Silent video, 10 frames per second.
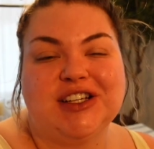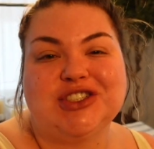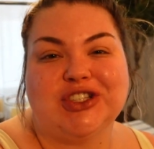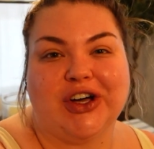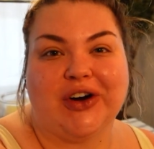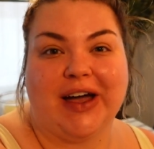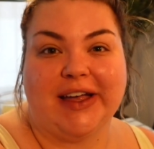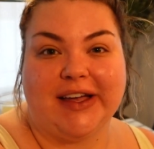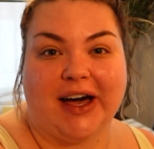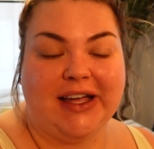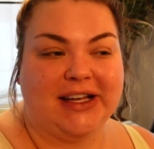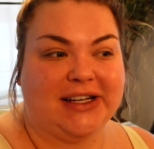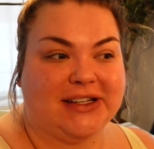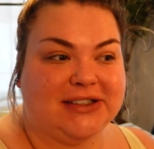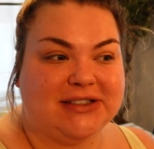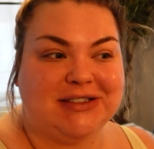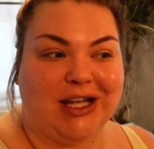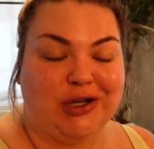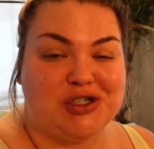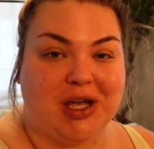so I got in
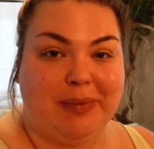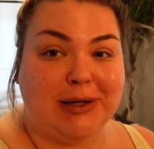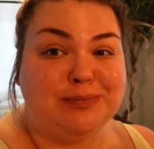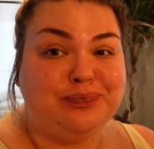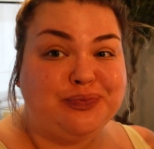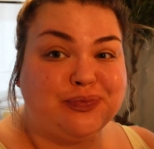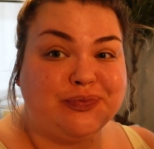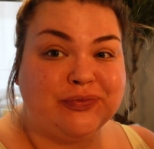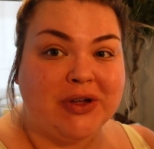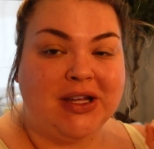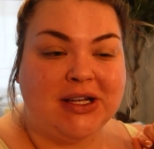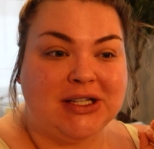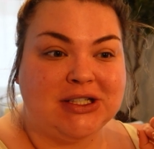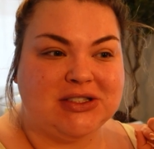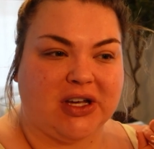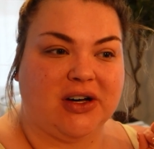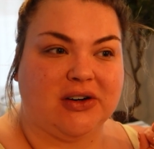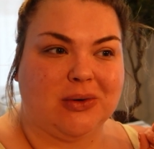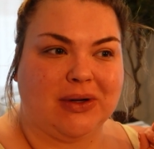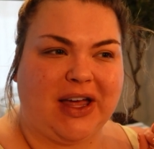a new shipment.
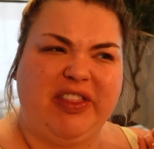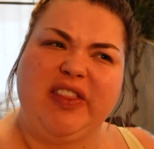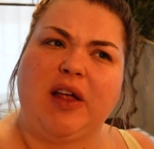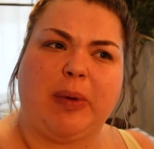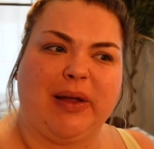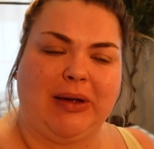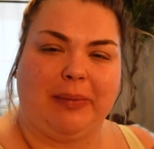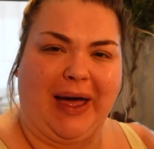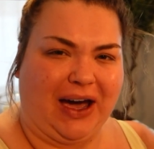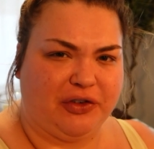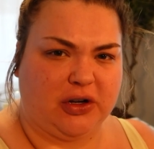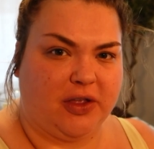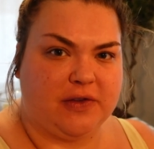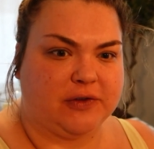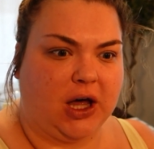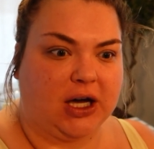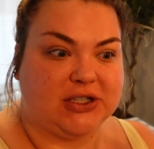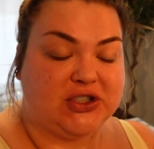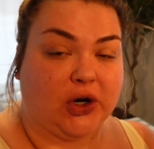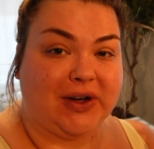So I think that will probably be up after this
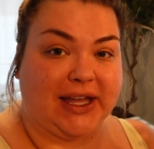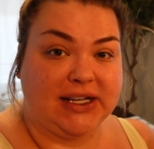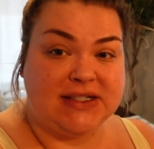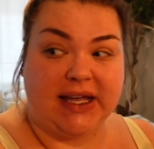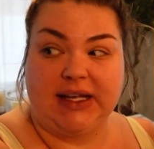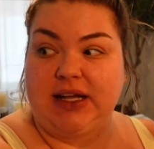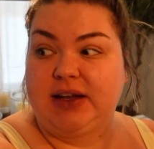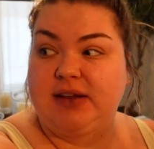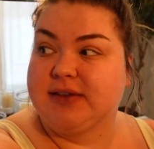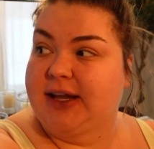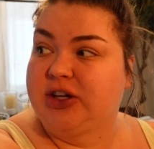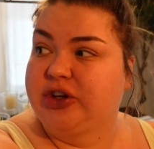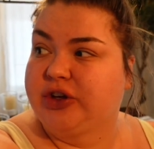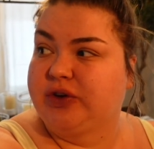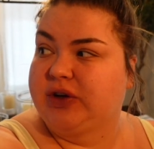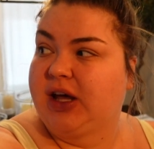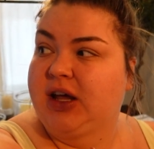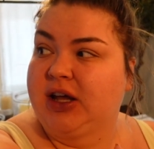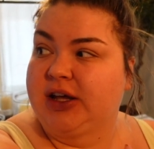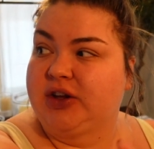vlog. So get excited, stay tuned.
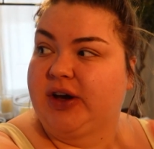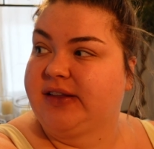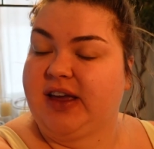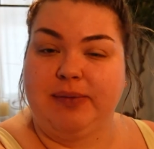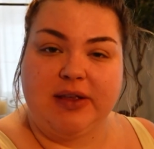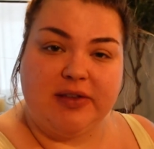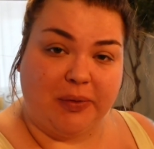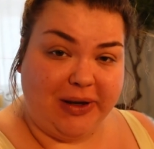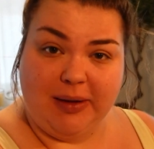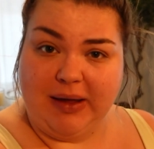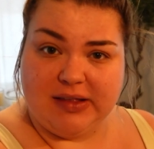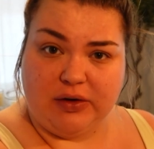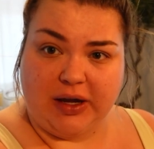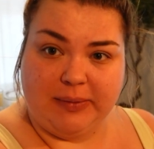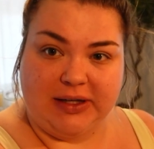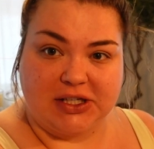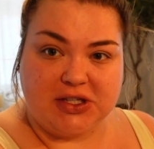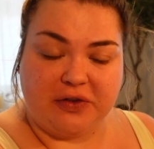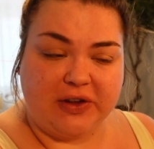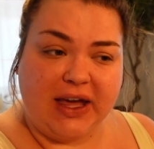You guys gave me so many amazing
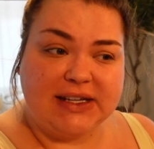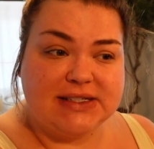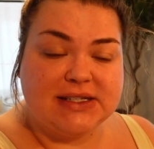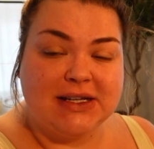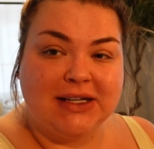recommendations for that